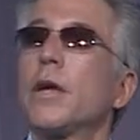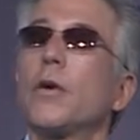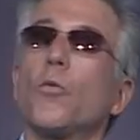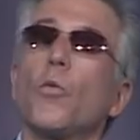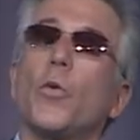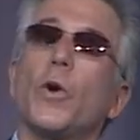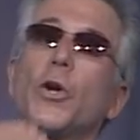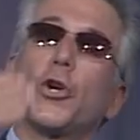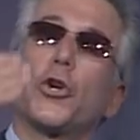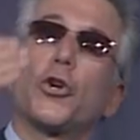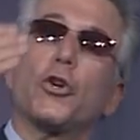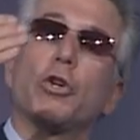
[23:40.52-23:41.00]

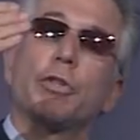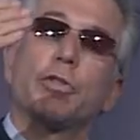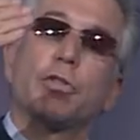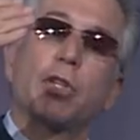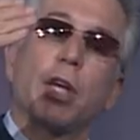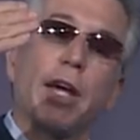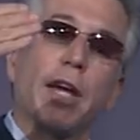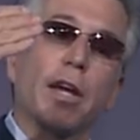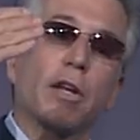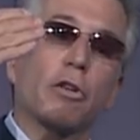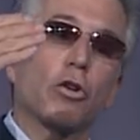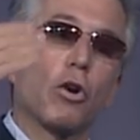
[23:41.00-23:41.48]
We could
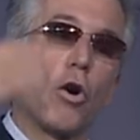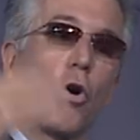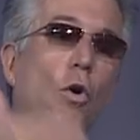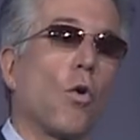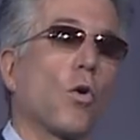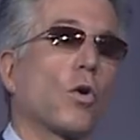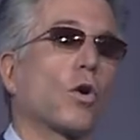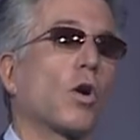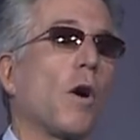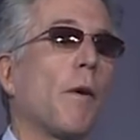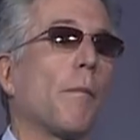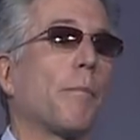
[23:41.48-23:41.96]
take the
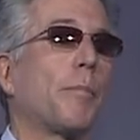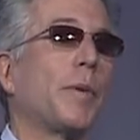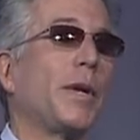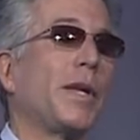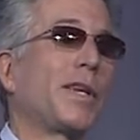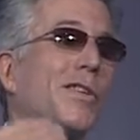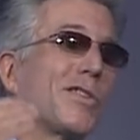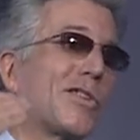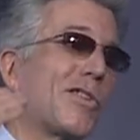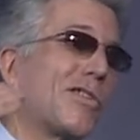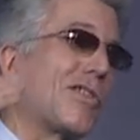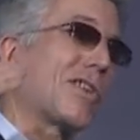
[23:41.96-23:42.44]
whole
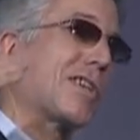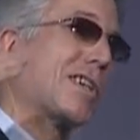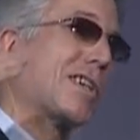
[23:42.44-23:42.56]
company to the